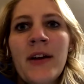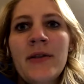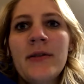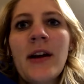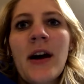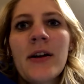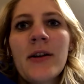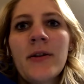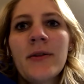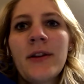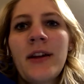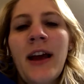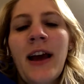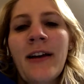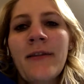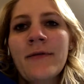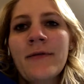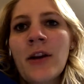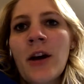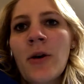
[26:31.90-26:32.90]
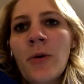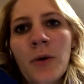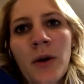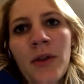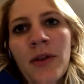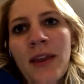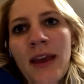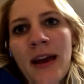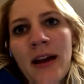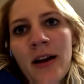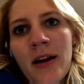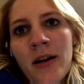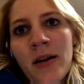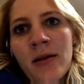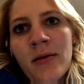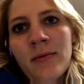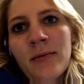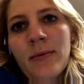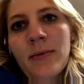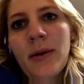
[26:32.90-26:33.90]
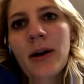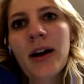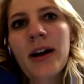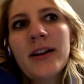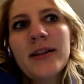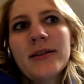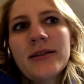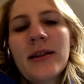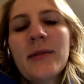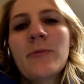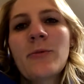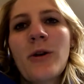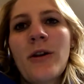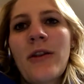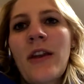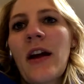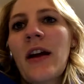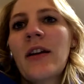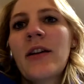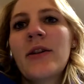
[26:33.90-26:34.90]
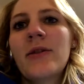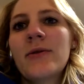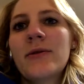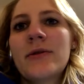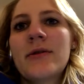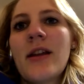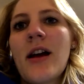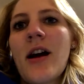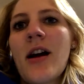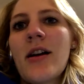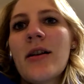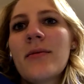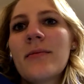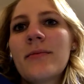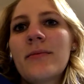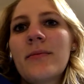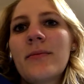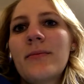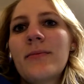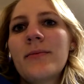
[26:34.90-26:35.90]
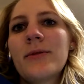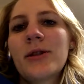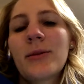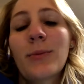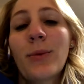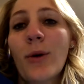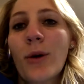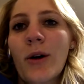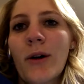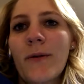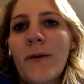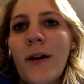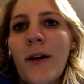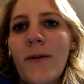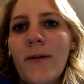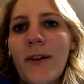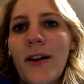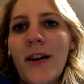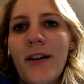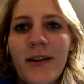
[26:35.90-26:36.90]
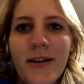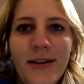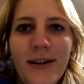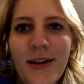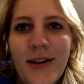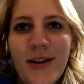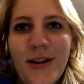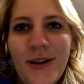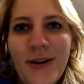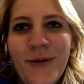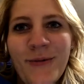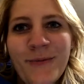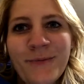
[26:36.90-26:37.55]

not only have no one there, but someone there who's not supportive of it, you know?